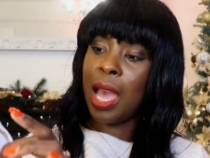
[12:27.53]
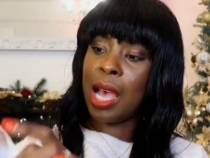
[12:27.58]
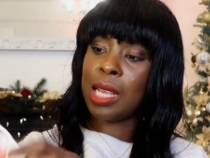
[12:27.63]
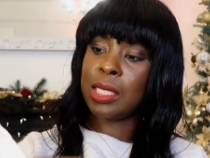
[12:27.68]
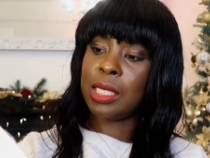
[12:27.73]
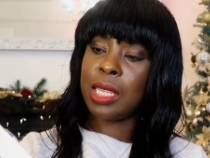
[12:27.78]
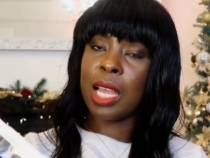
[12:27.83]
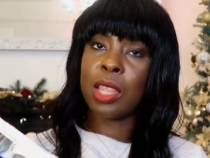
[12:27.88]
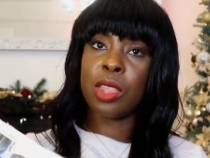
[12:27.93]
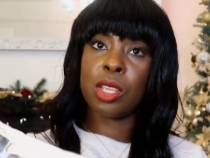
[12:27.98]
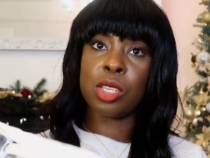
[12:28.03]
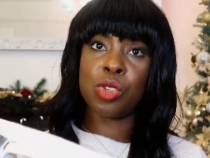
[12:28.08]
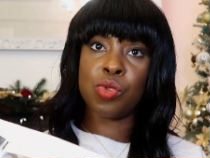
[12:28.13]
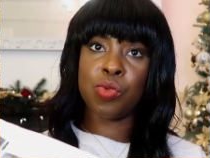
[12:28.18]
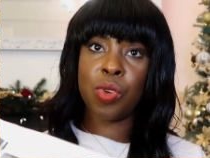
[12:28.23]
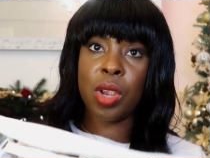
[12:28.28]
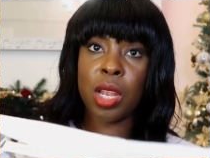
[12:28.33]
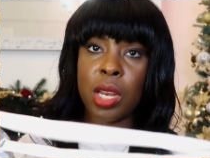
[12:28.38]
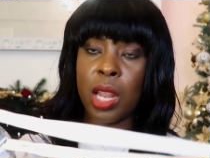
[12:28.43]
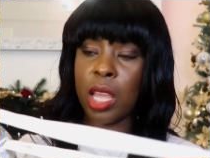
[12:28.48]
has like the
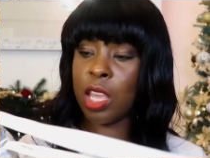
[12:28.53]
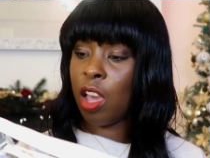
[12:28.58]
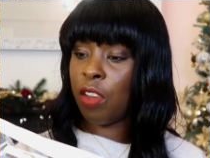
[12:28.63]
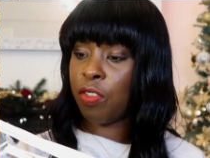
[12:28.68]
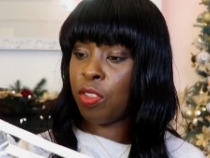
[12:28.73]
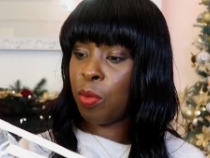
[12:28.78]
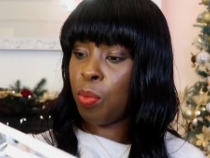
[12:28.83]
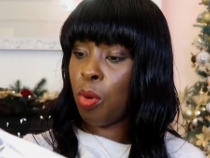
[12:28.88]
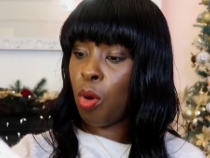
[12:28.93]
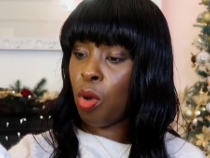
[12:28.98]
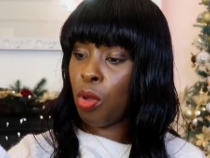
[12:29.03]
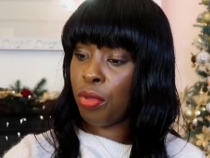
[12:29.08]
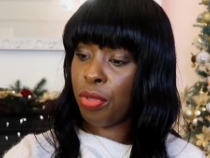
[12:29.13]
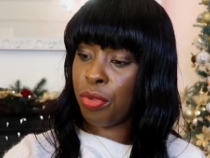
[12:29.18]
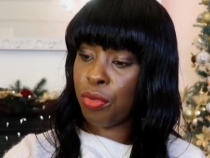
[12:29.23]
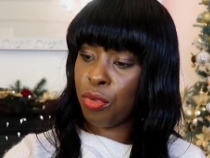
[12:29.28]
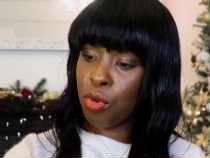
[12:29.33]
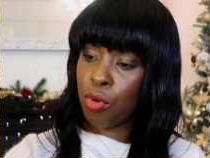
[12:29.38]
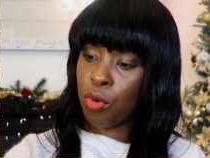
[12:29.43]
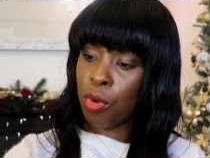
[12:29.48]
string that you have to pull
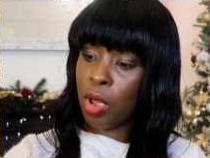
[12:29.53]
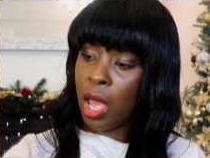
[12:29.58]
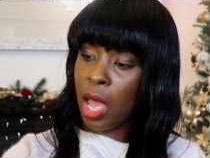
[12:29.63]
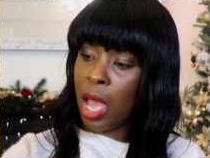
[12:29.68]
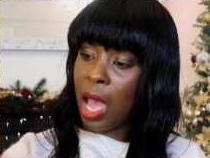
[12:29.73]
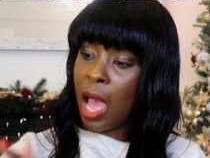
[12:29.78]
through